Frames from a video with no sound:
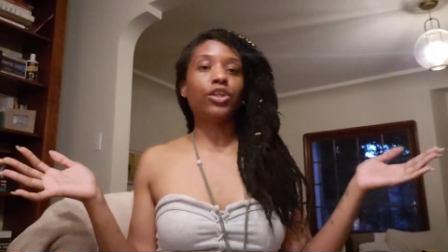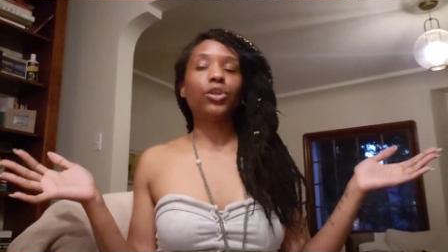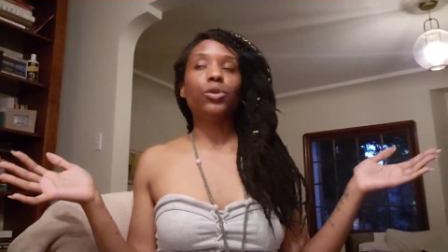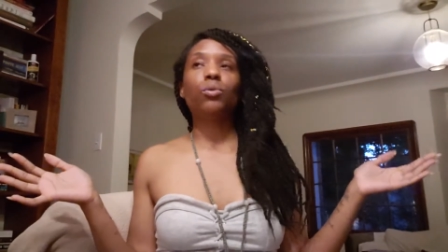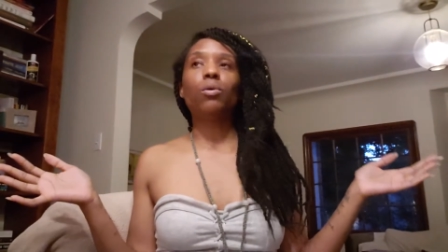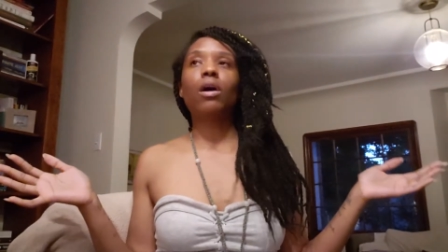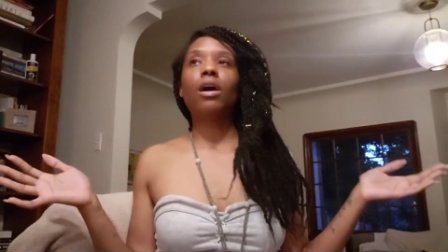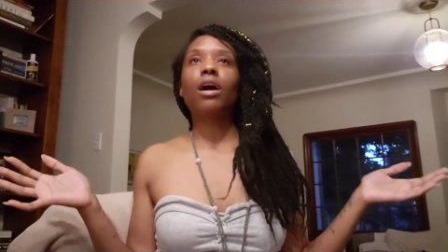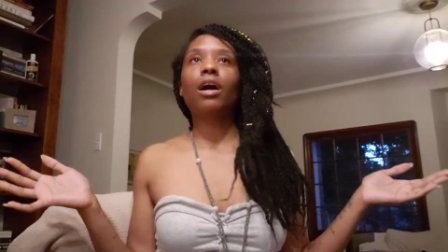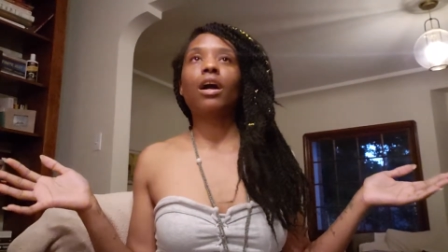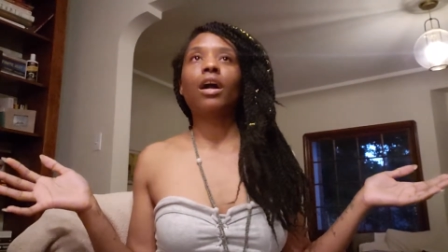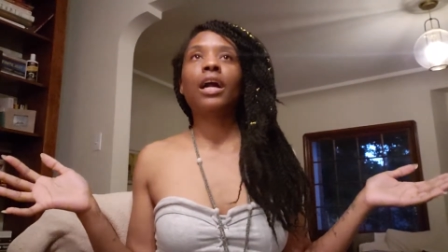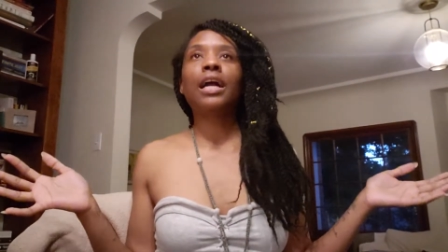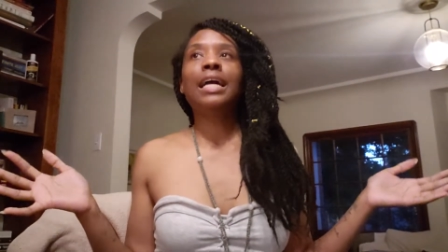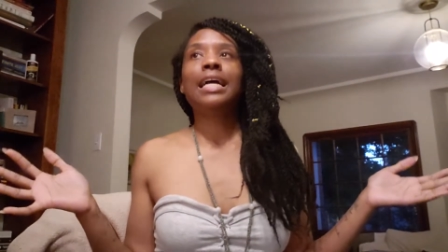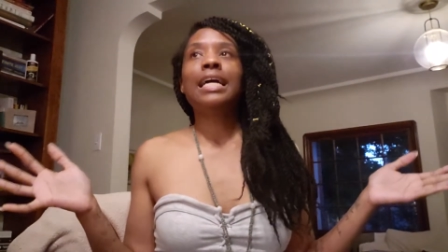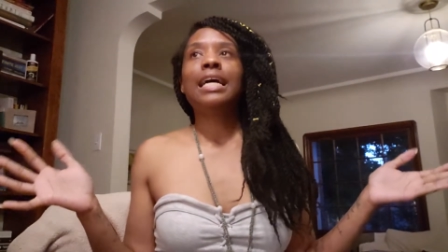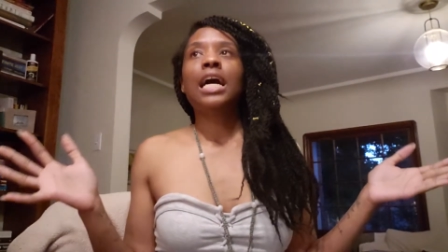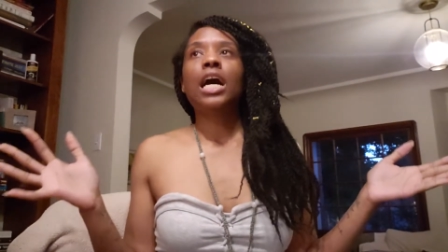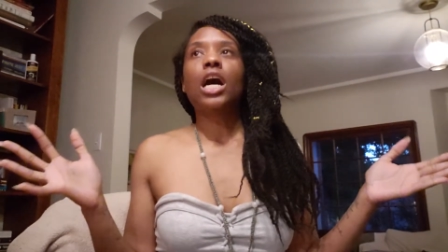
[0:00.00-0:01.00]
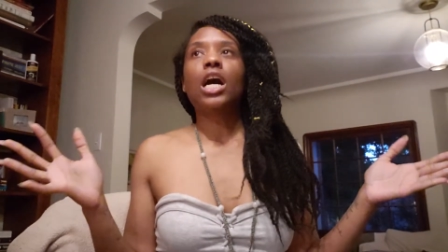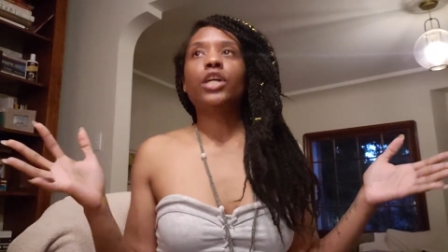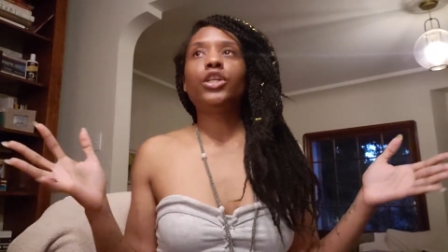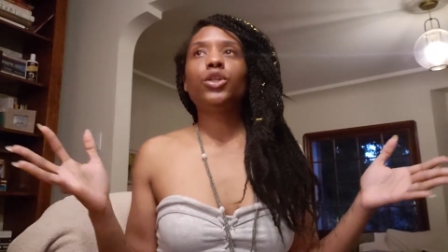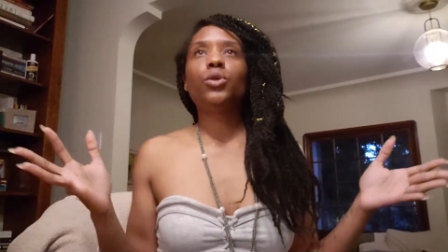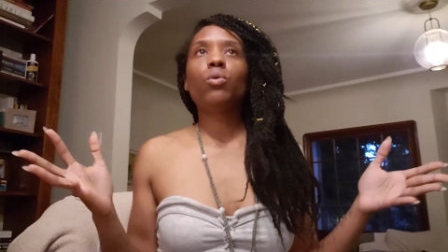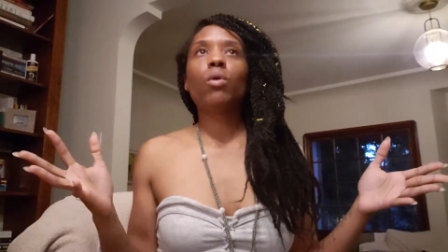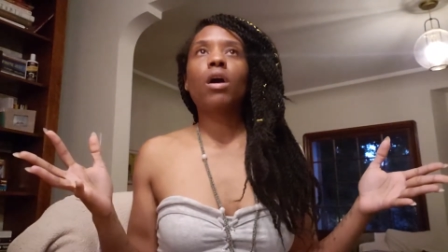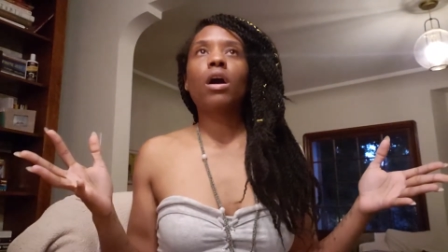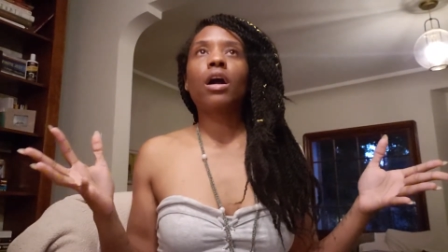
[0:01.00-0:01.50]
You are
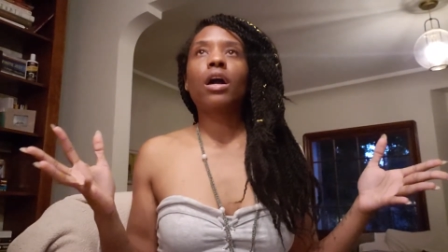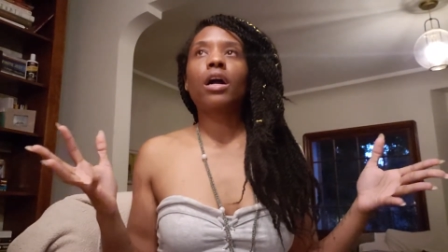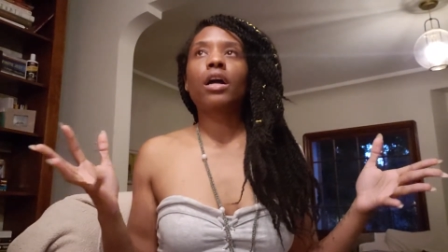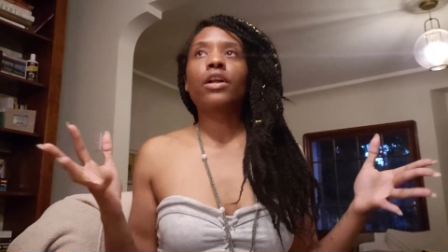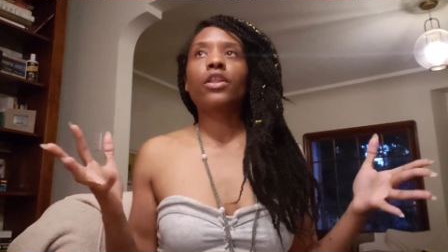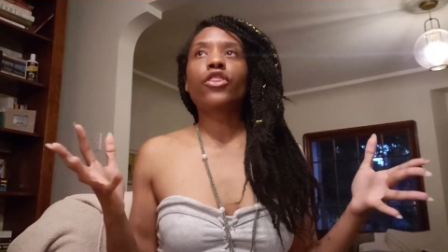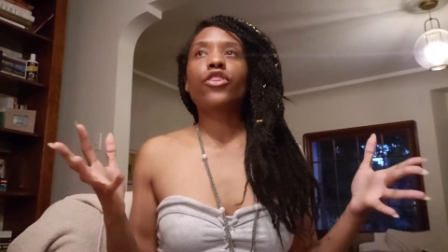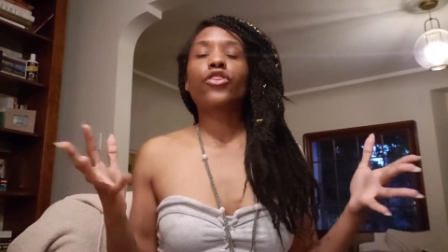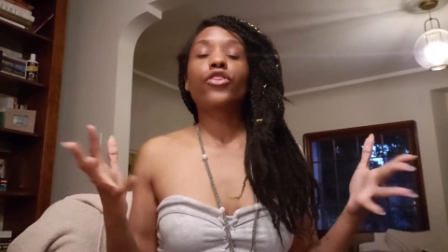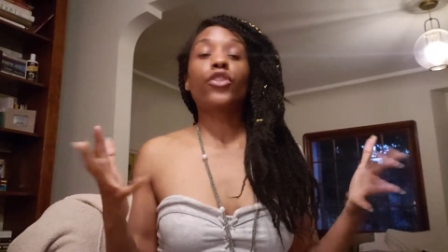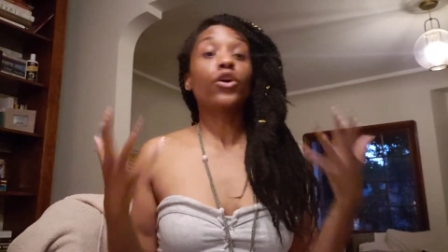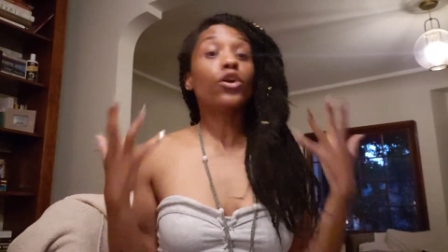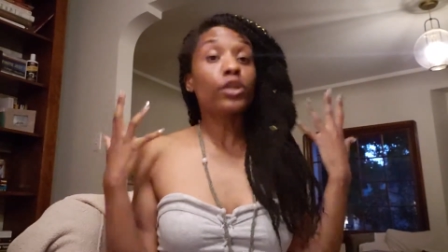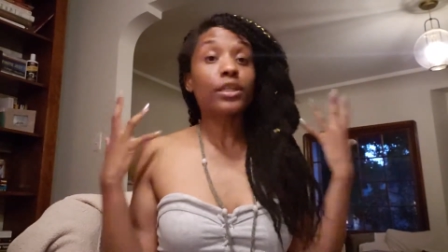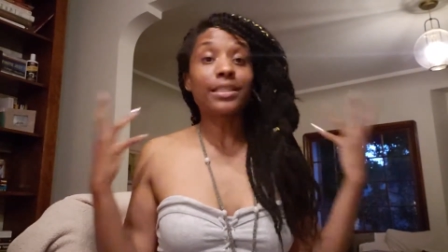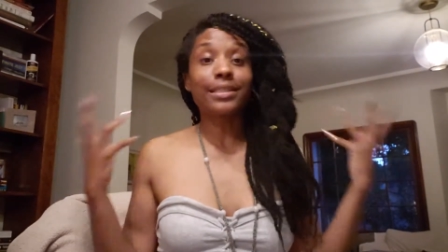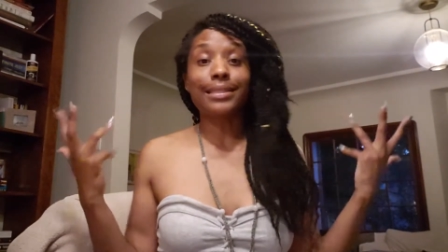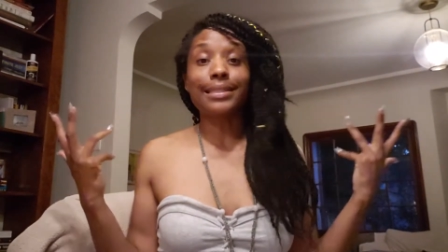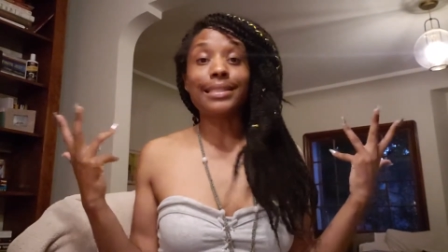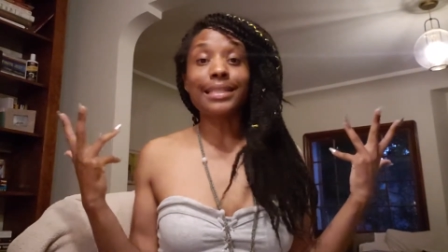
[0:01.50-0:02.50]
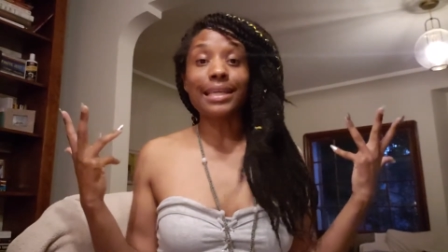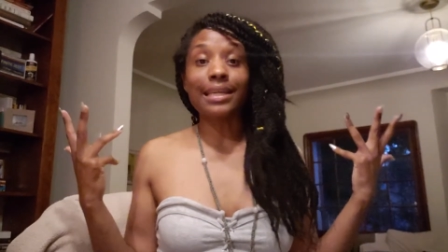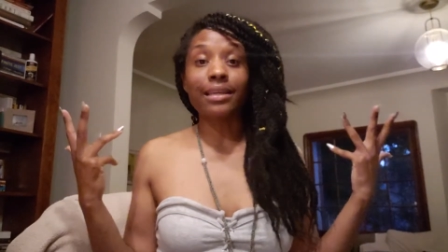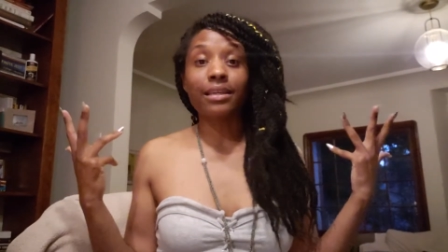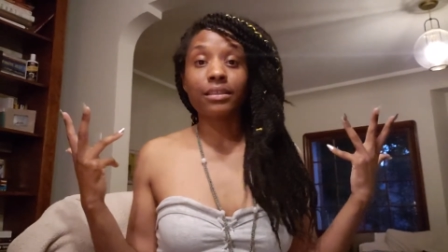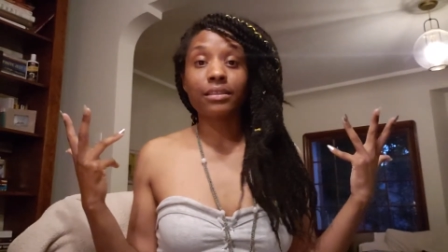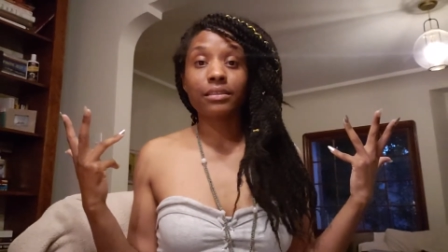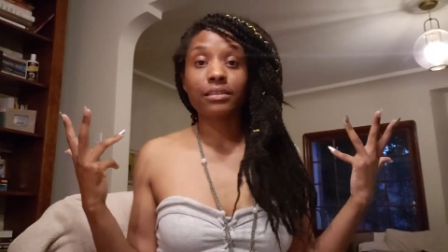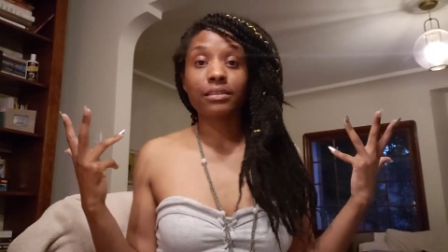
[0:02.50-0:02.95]
thirsty.